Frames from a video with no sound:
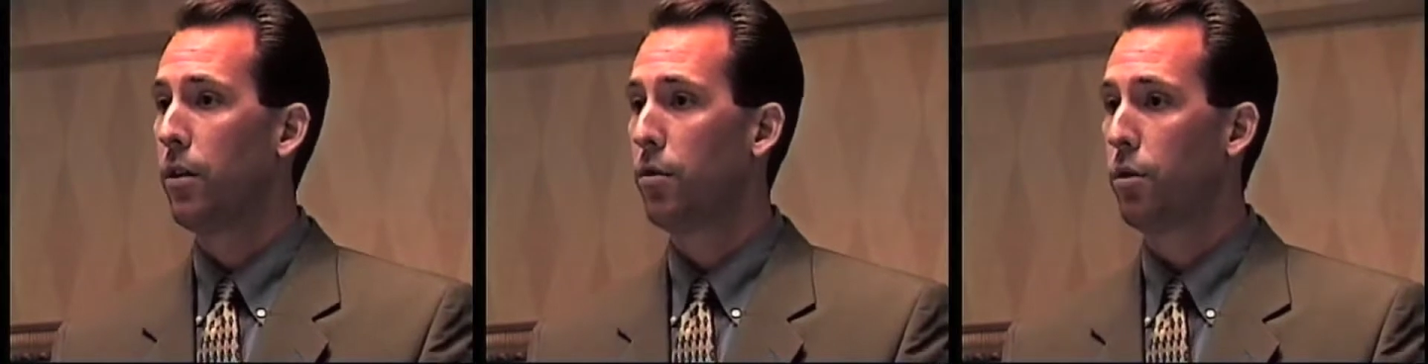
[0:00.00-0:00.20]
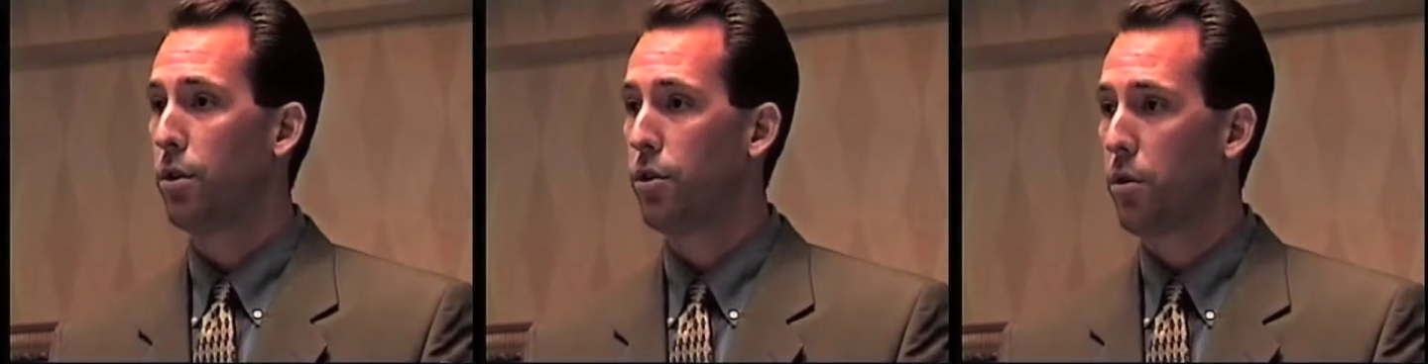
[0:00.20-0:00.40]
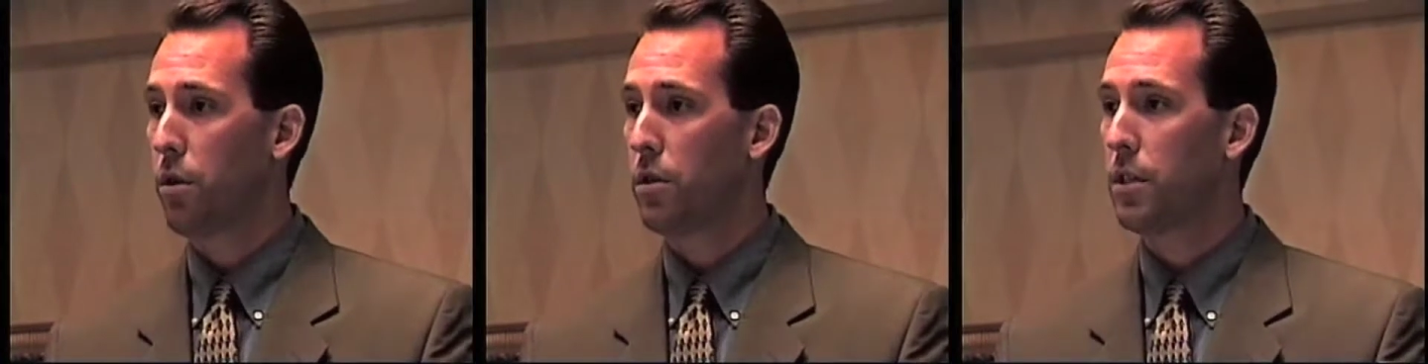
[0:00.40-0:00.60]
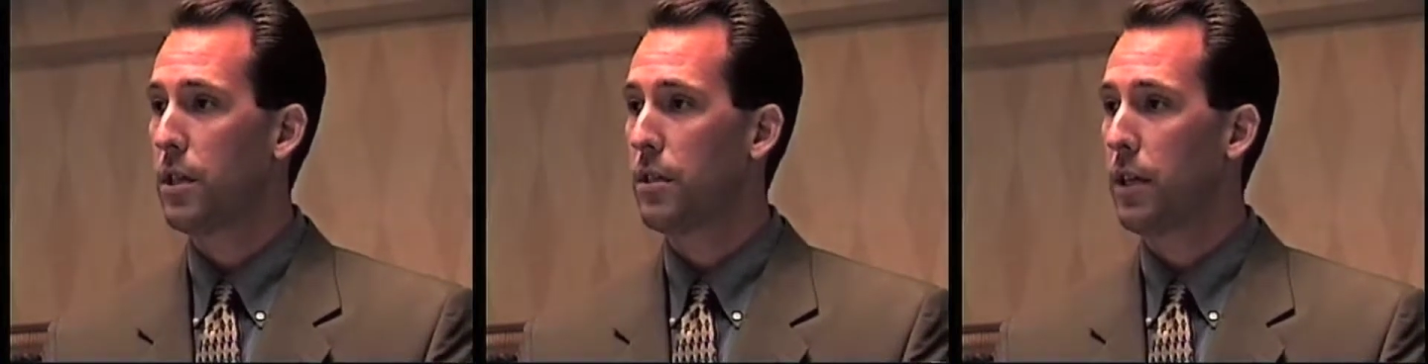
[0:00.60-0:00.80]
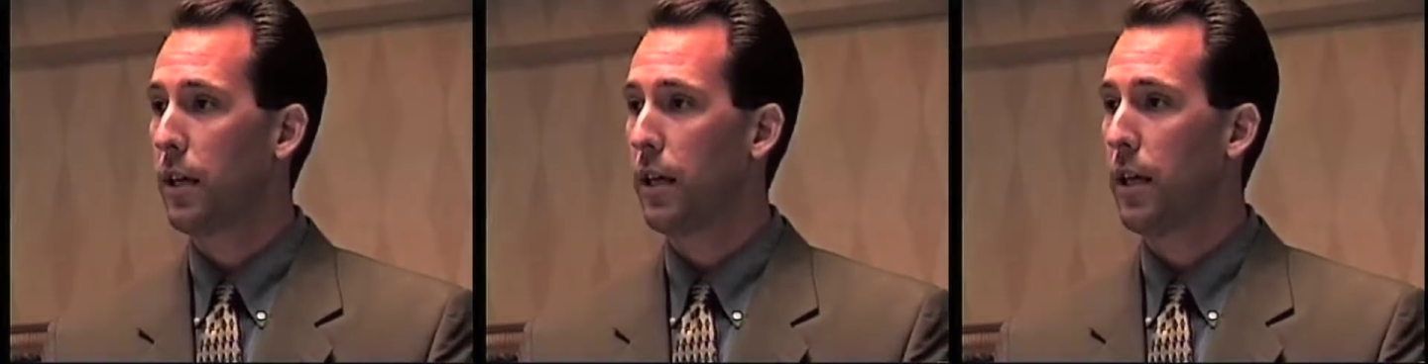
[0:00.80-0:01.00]
to a short
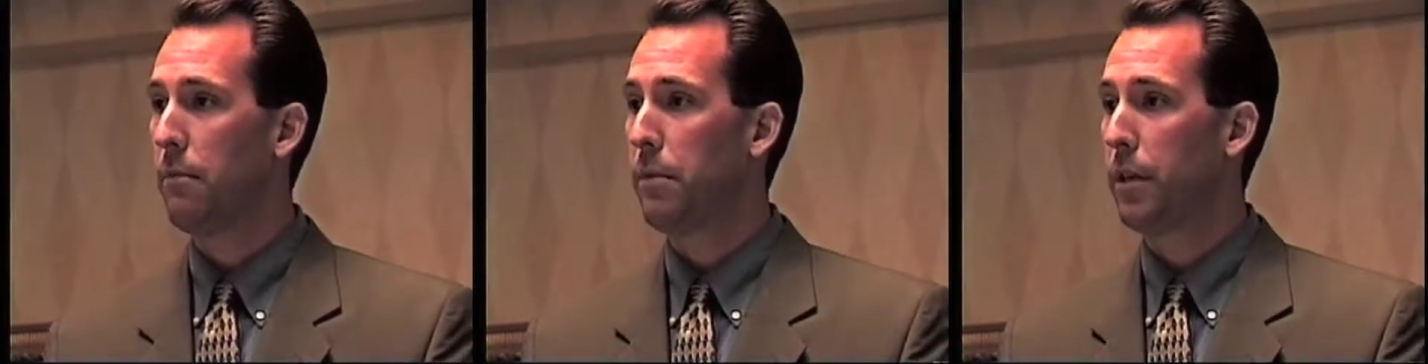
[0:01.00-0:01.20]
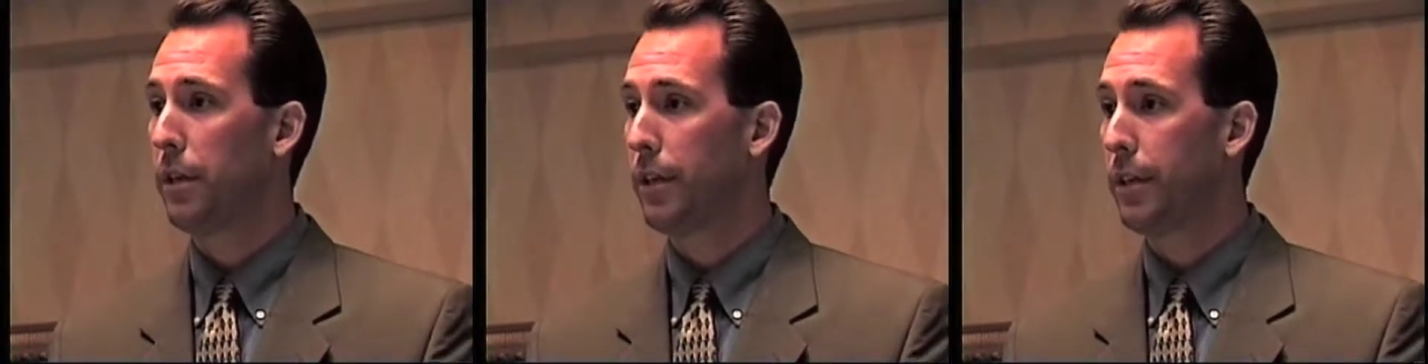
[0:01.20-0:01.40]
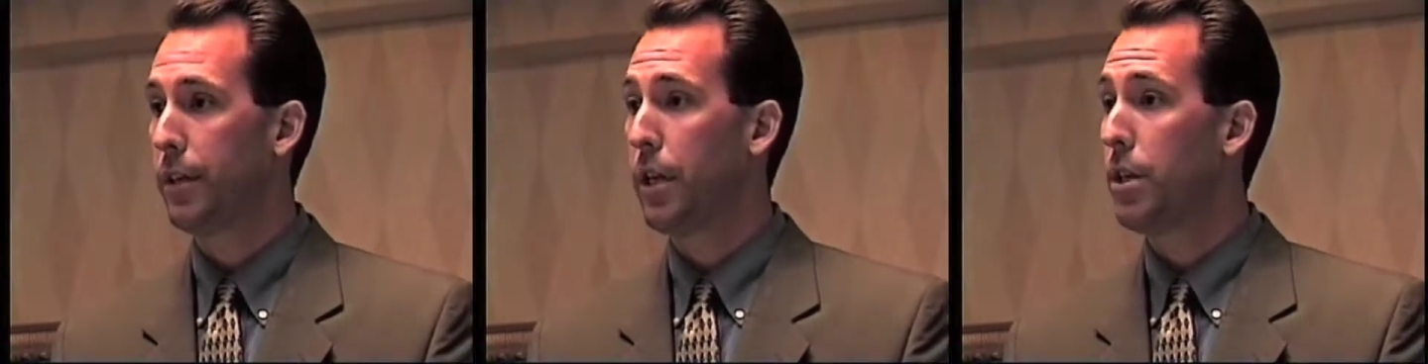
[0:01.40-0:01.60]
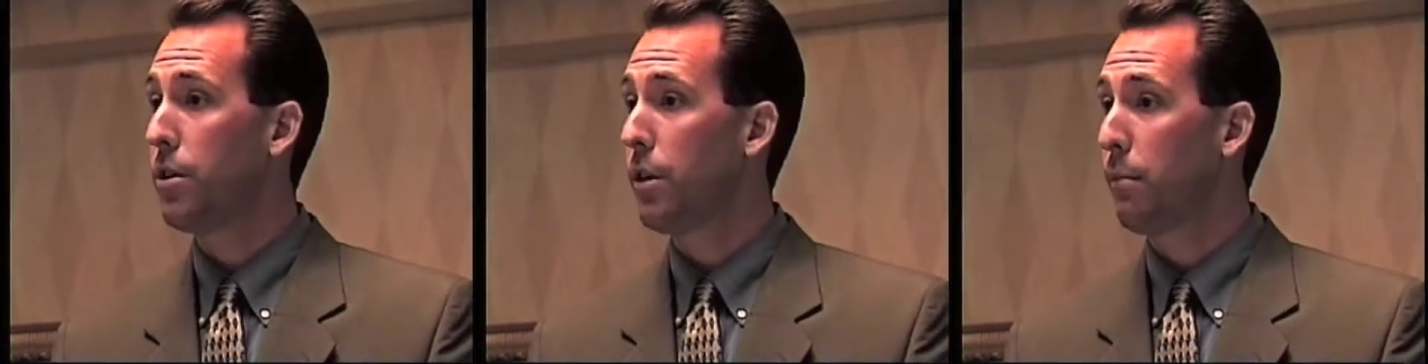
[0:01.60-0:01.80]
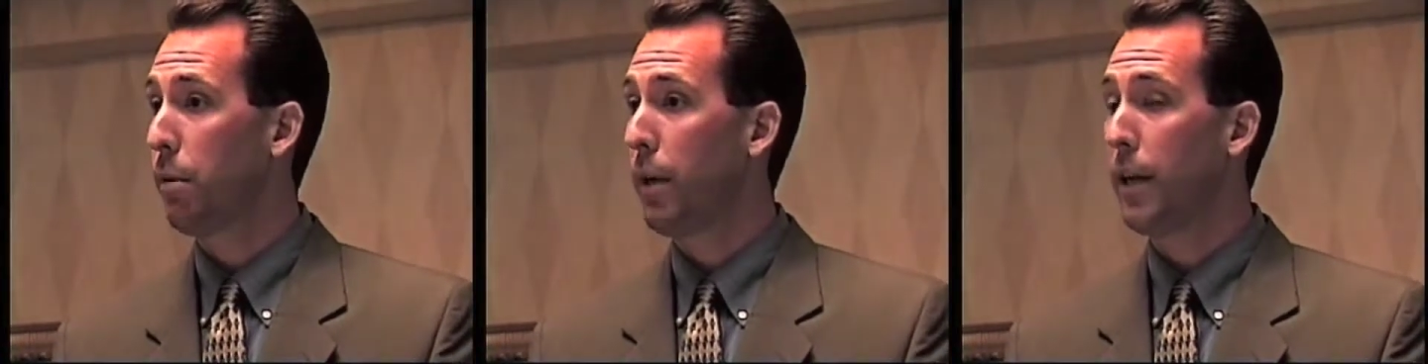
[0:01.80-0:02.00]
season club and continue
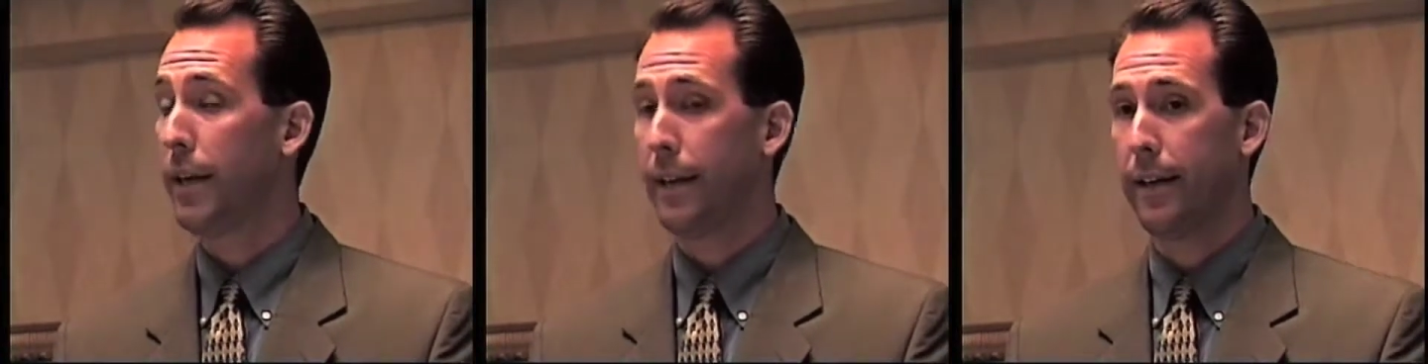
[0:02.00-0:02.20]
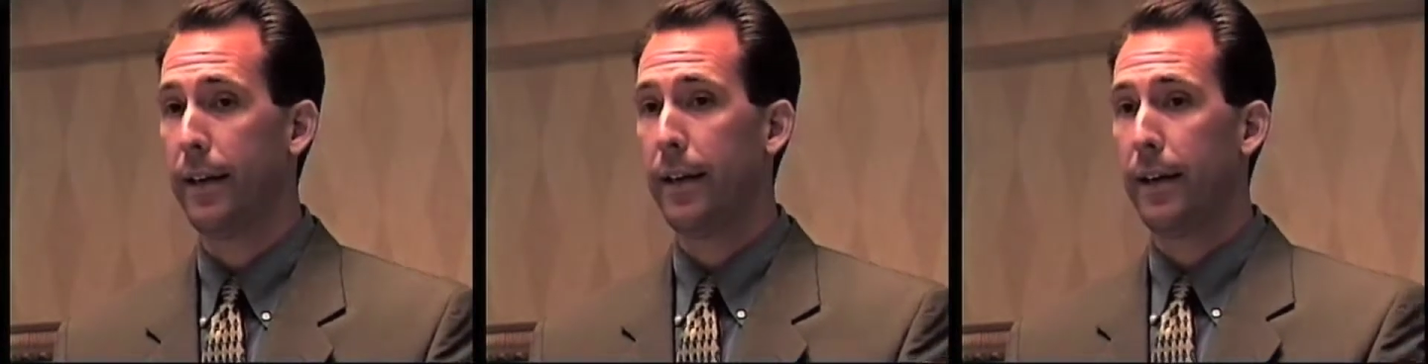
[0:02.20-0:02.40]
to play,